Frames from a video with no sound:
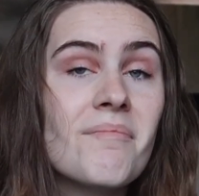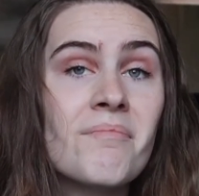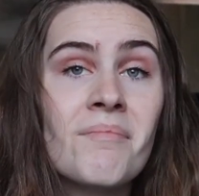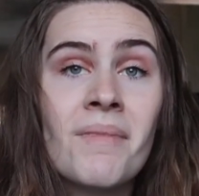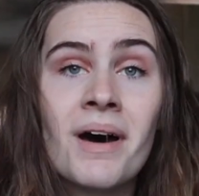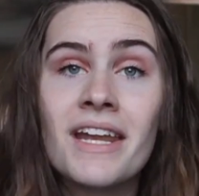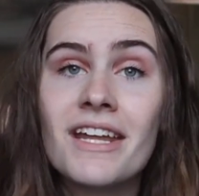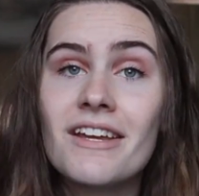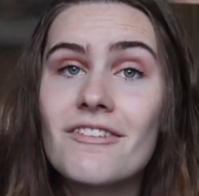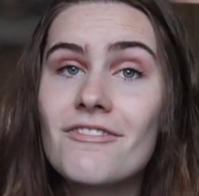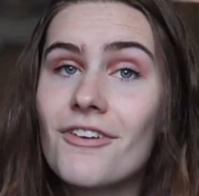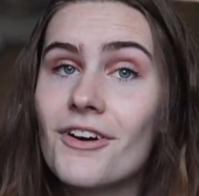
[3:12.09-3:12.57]

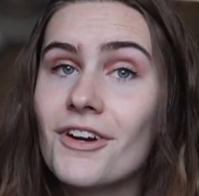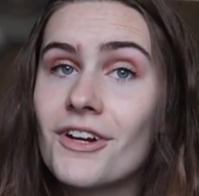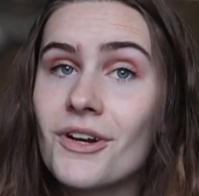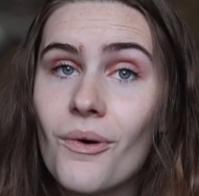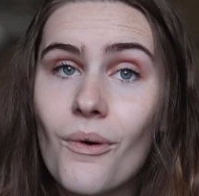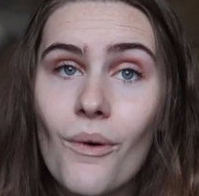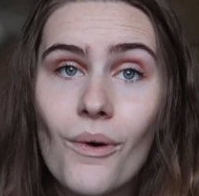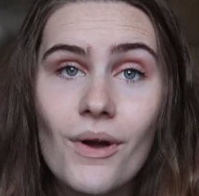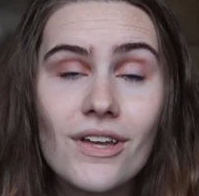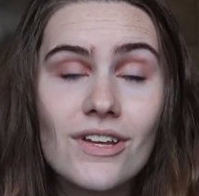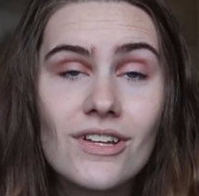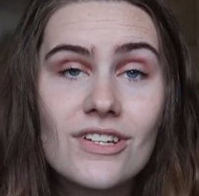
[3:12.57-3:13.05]
Money for an
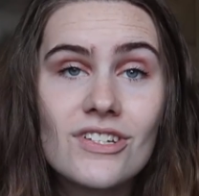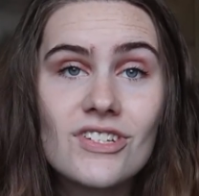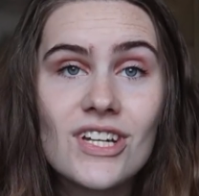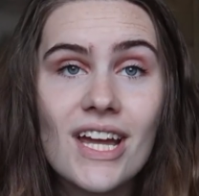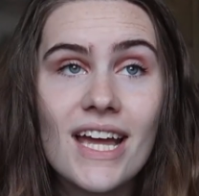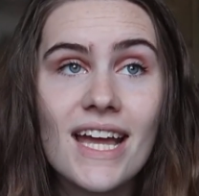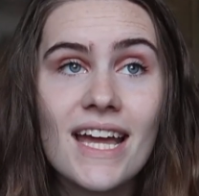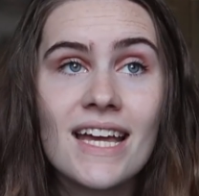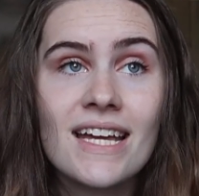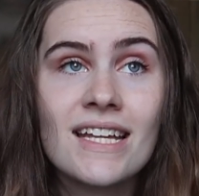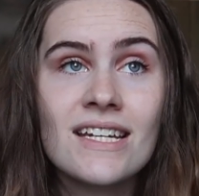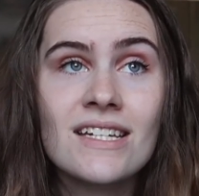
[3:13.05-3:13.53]
oil
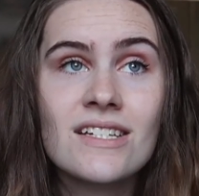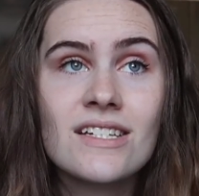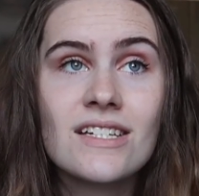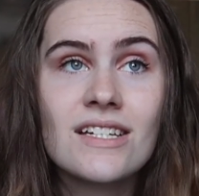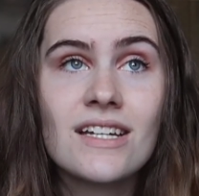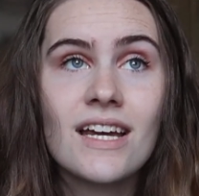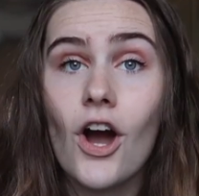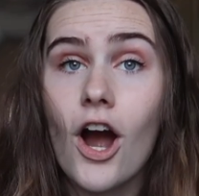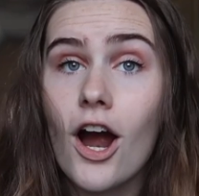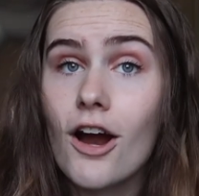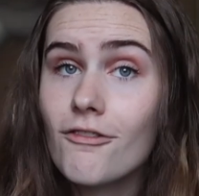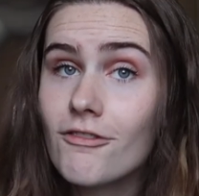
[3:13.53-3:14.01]

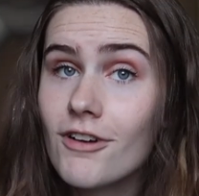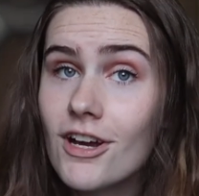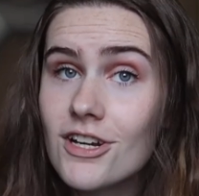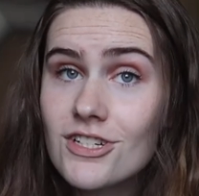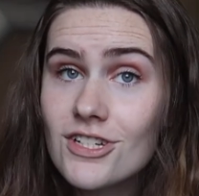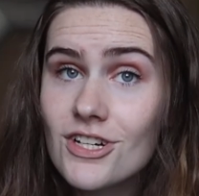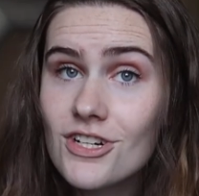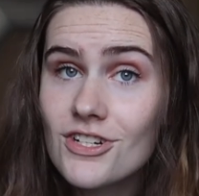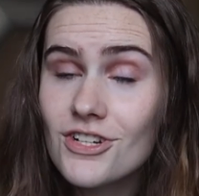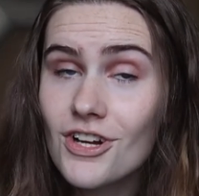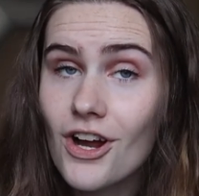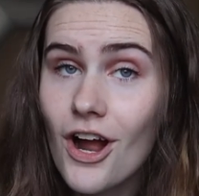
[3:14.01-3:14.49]
change. Car
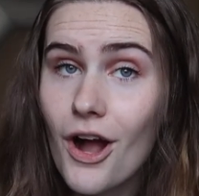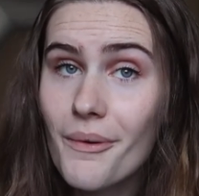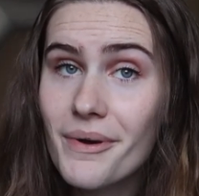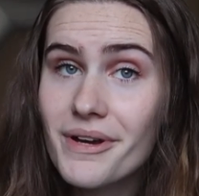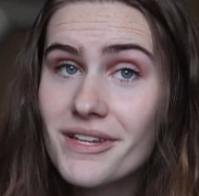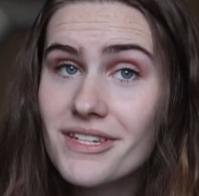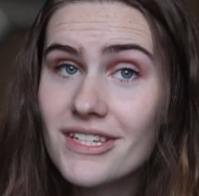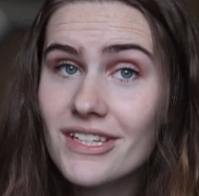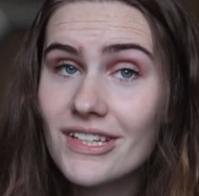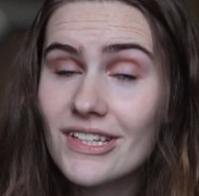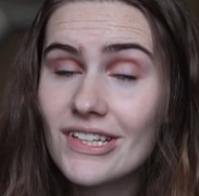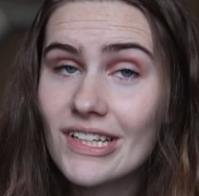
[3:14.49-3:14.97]
fresheners are
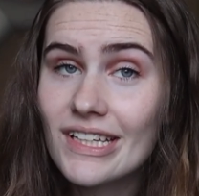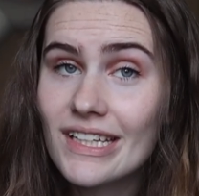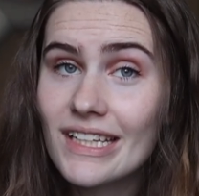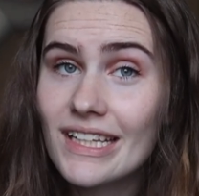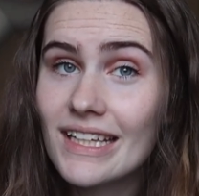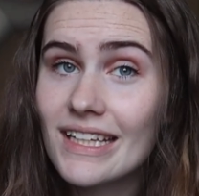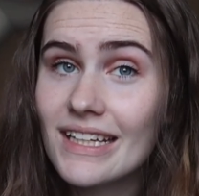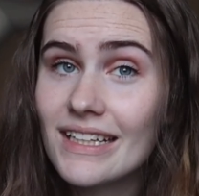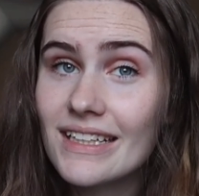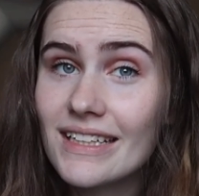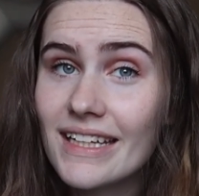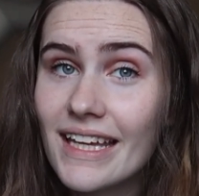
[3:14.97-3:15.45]
always a
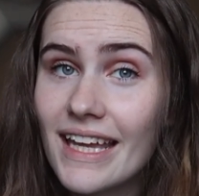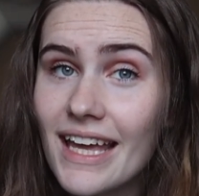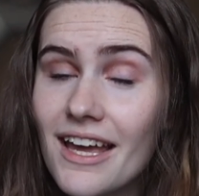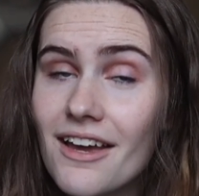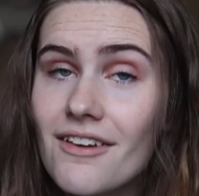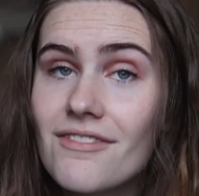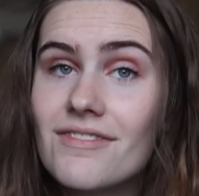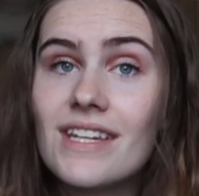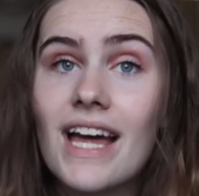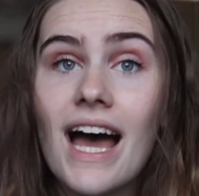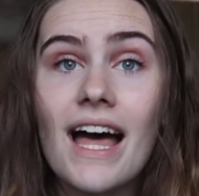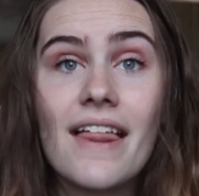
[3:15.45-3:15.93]
good
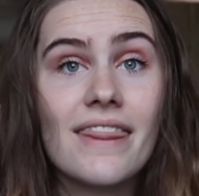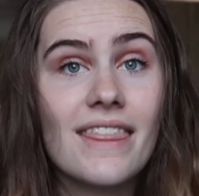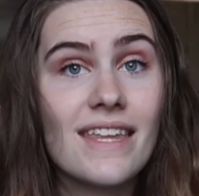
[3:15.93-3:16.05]
gift.